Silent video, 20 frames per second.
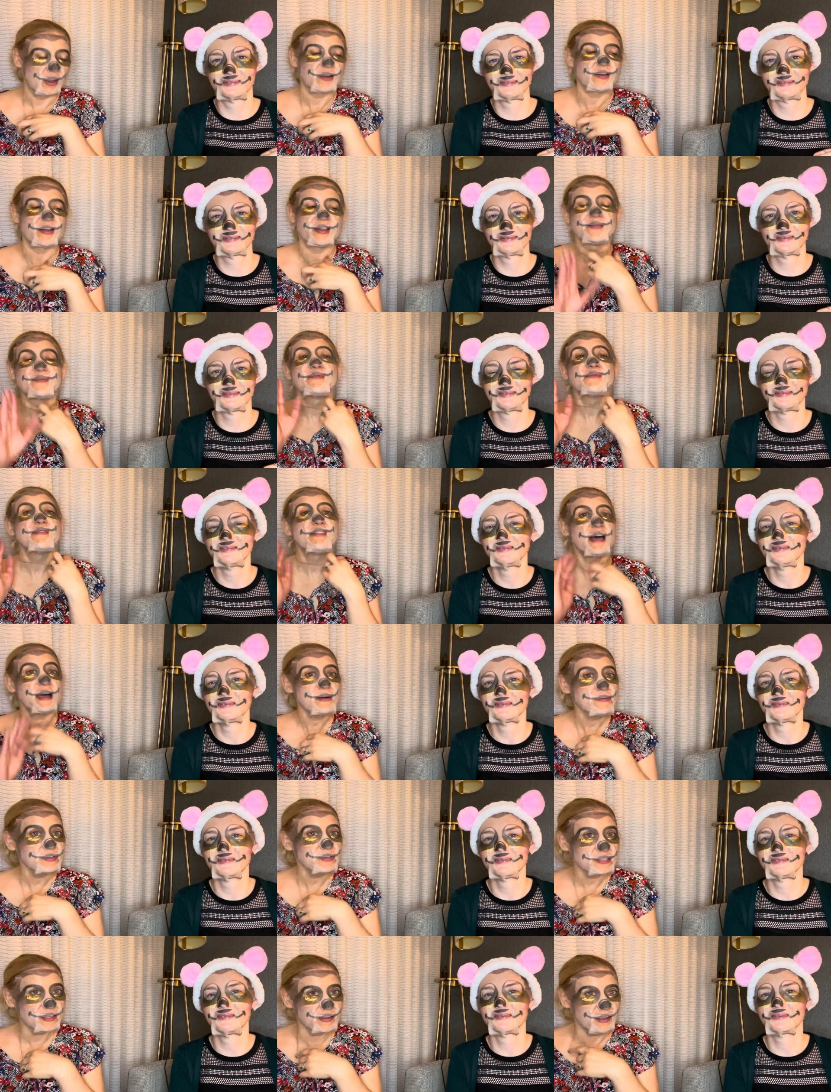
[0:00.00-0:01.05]
Speaker 1: All right, that
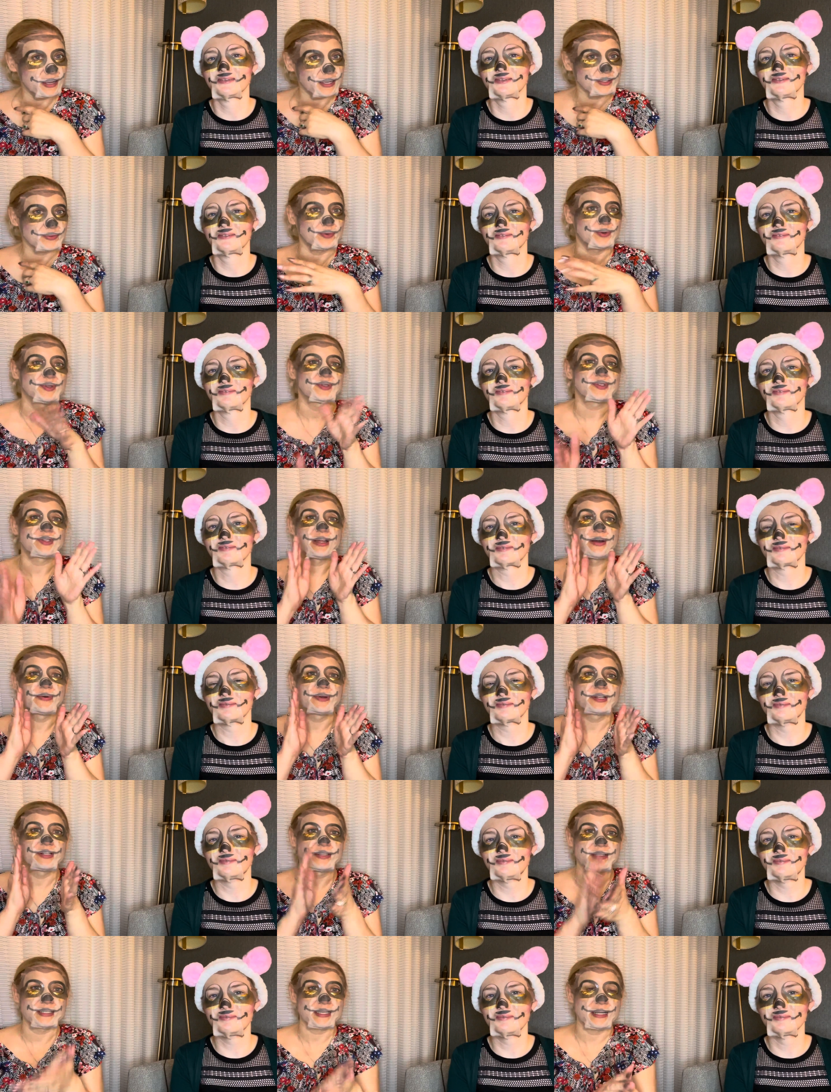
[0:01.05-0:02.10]
was the last one. So now we're
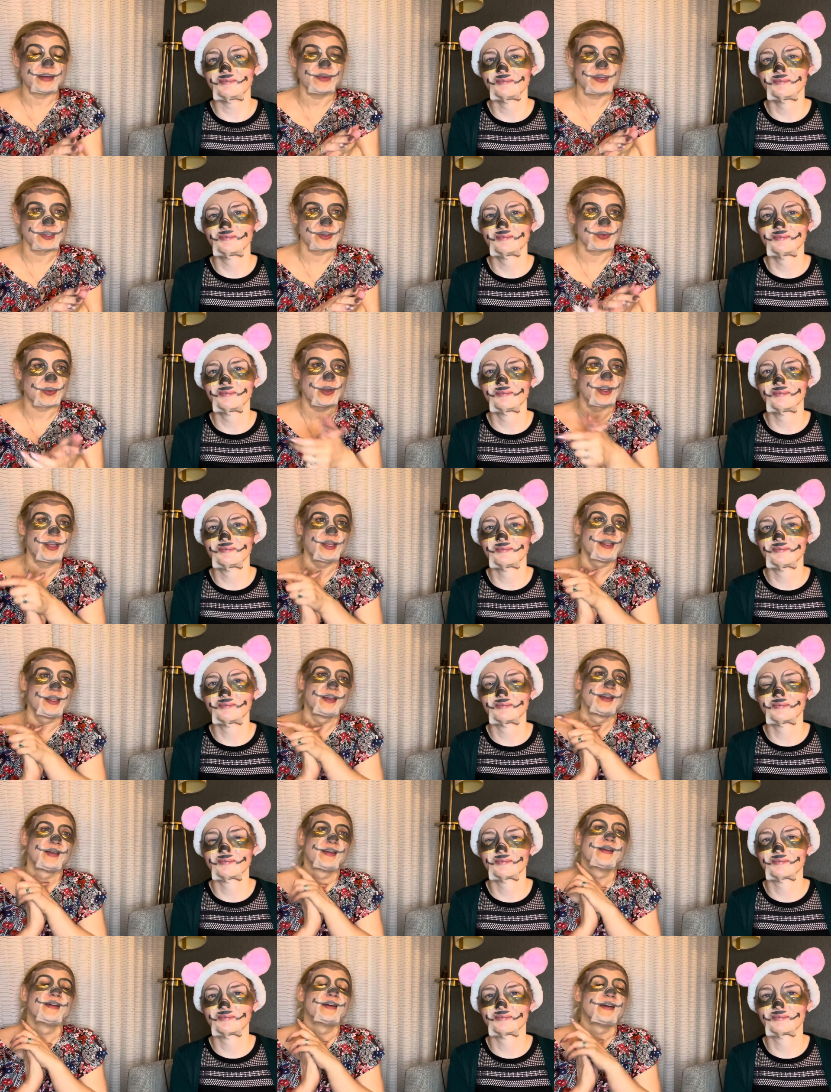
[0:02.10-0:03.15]
going to stop this one
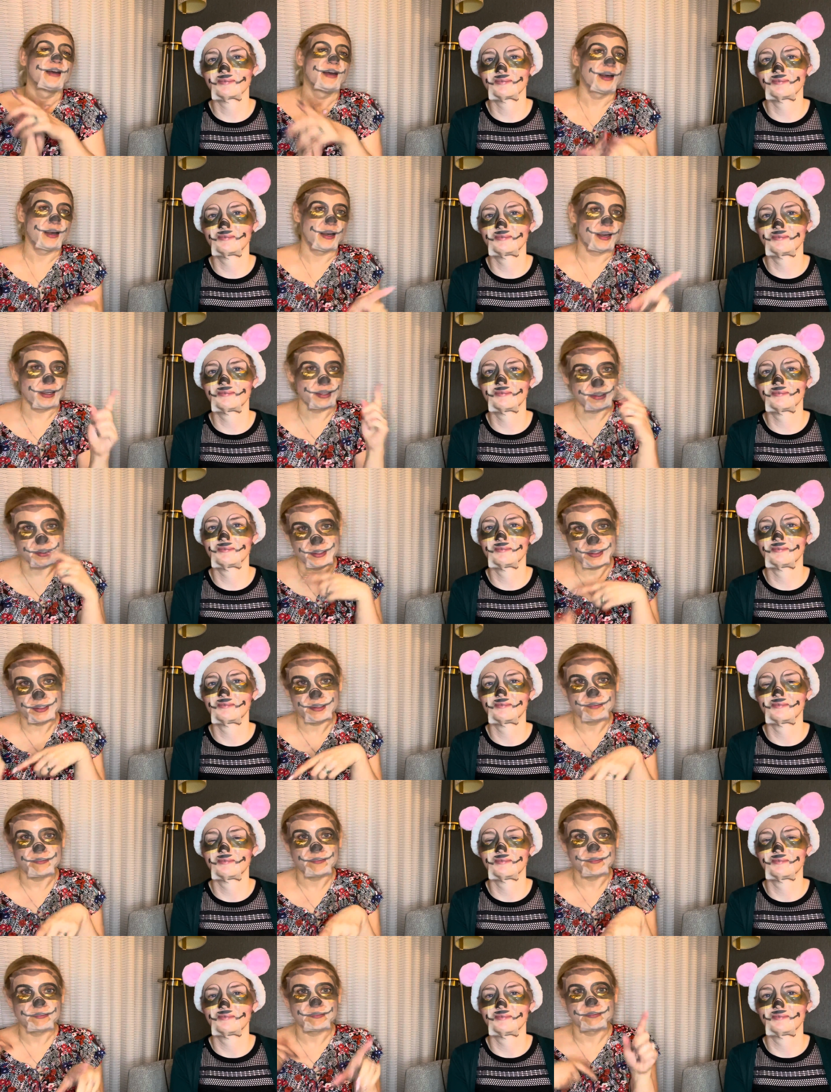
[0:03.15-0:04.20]
and
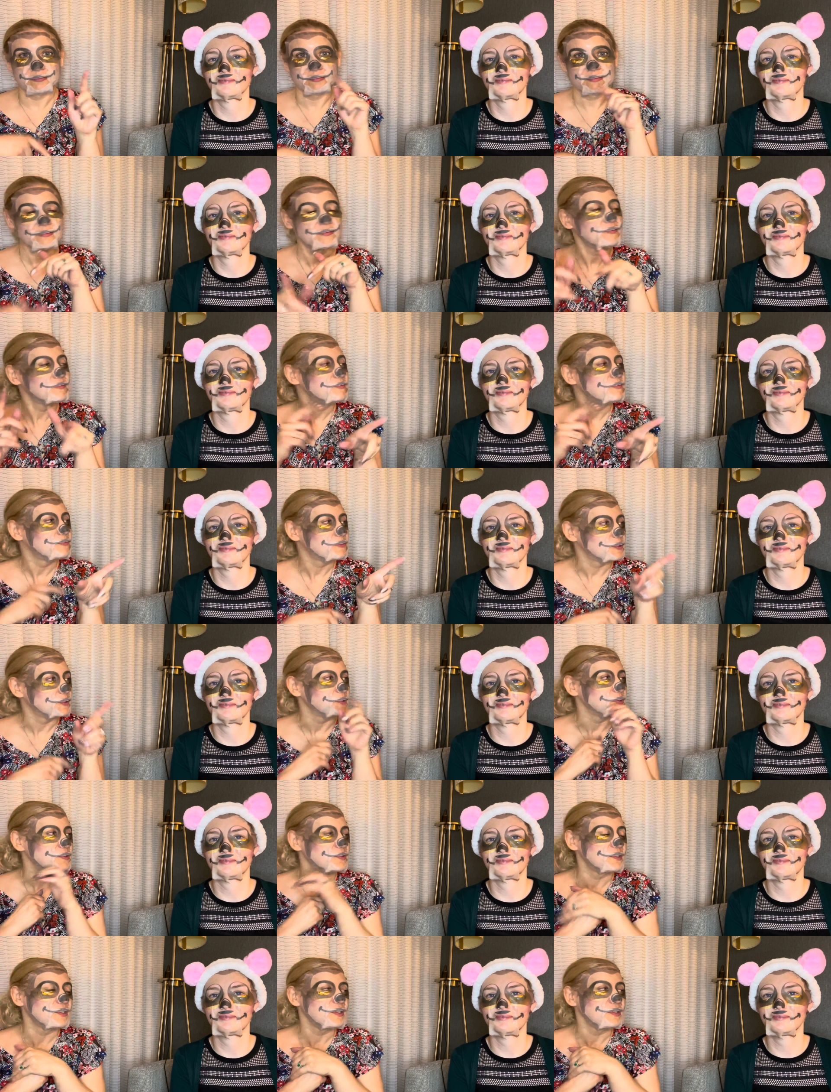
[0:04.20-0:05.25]
then we'll do
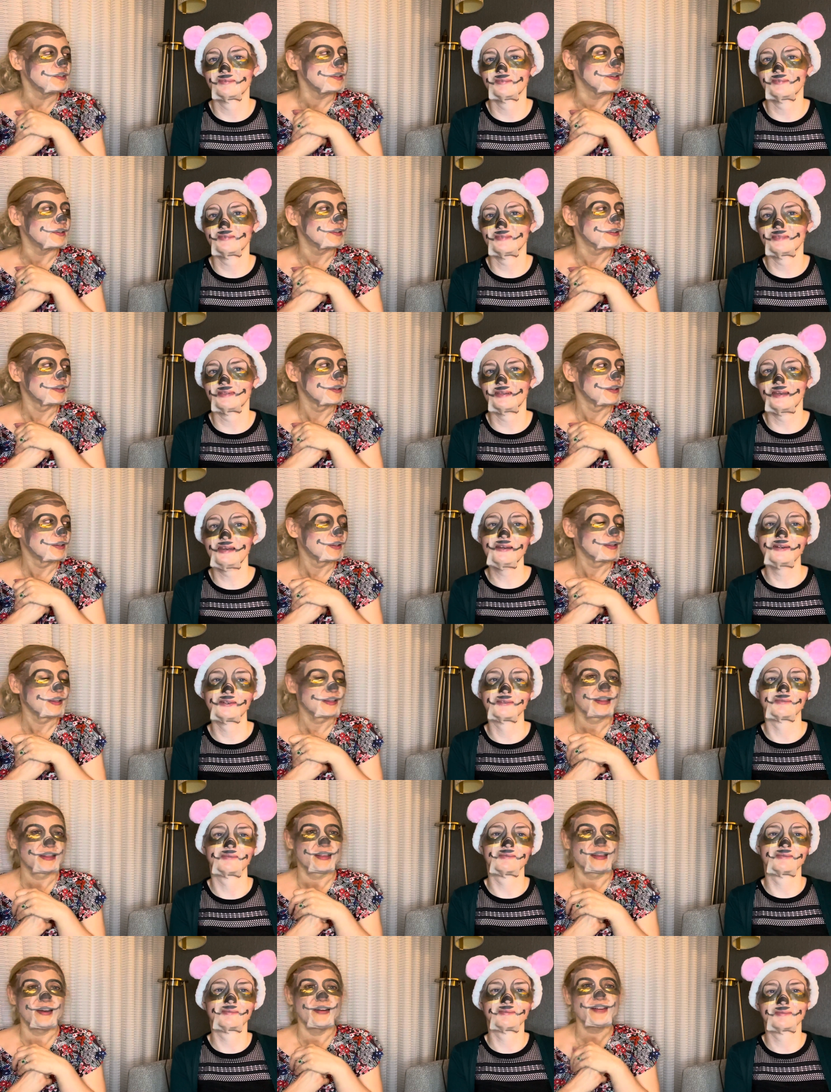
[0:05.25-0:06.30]
Cici's. Yeah.
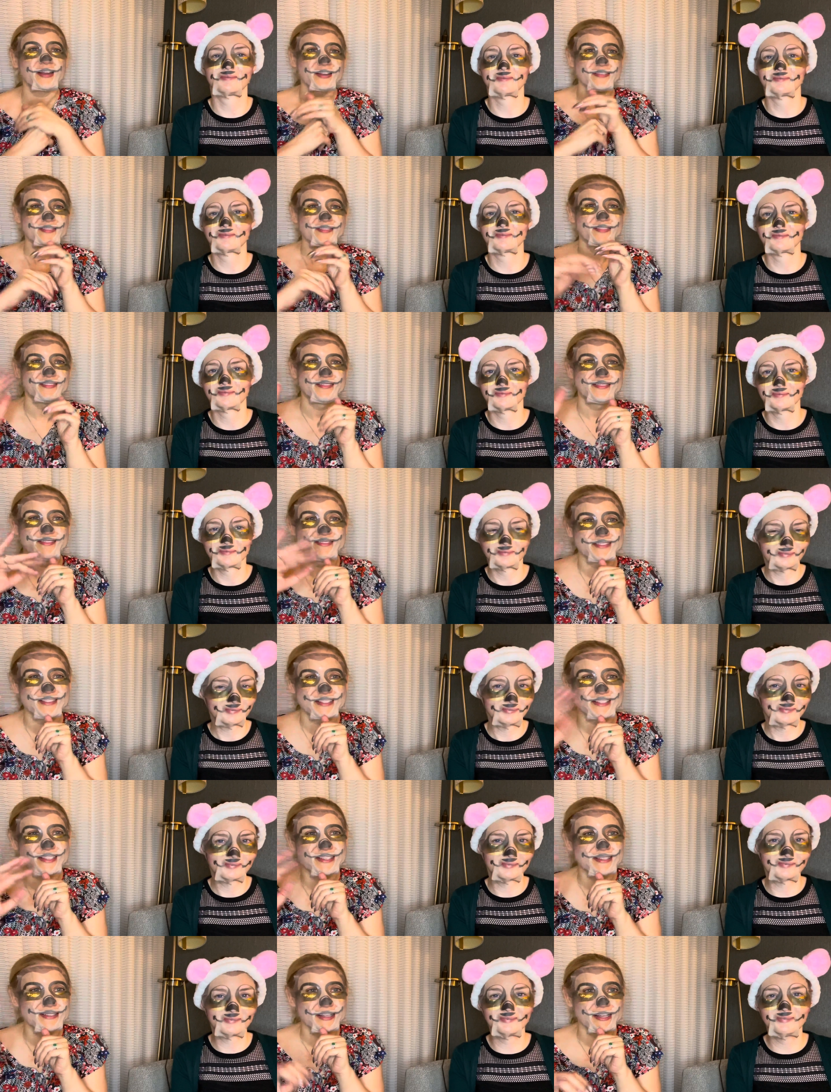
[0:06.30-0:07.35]
Okay.
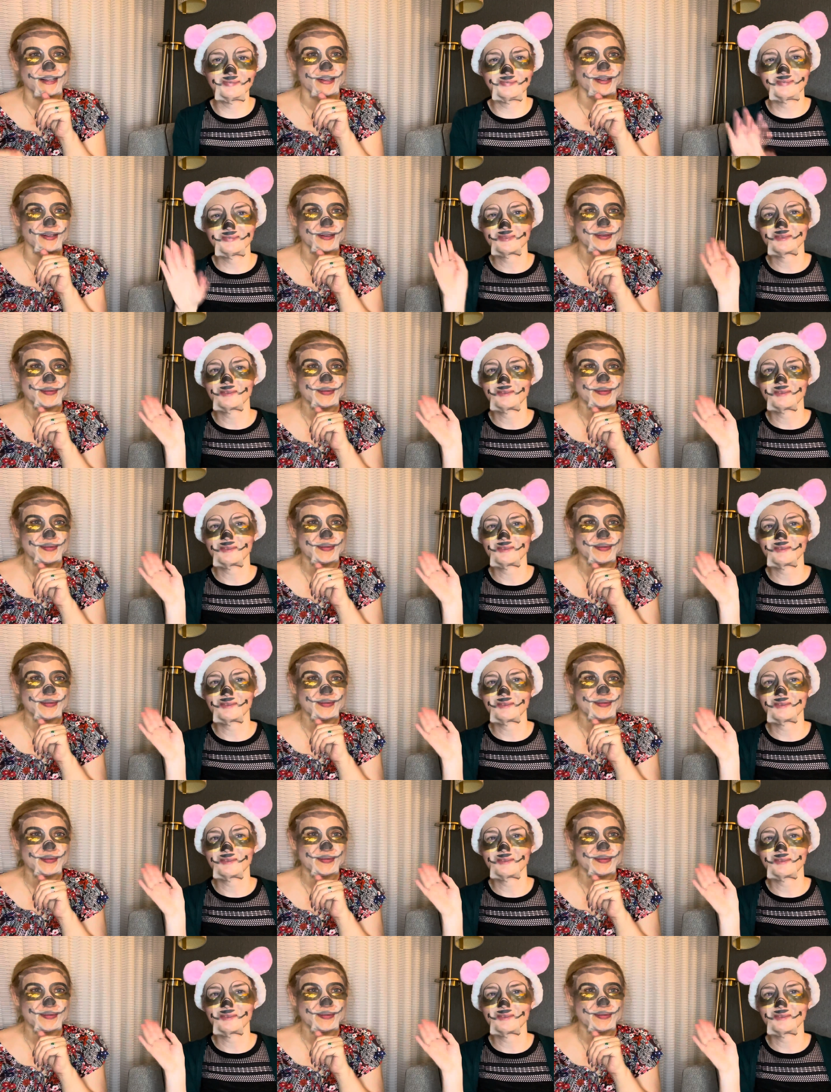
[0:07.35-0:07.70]
See you later.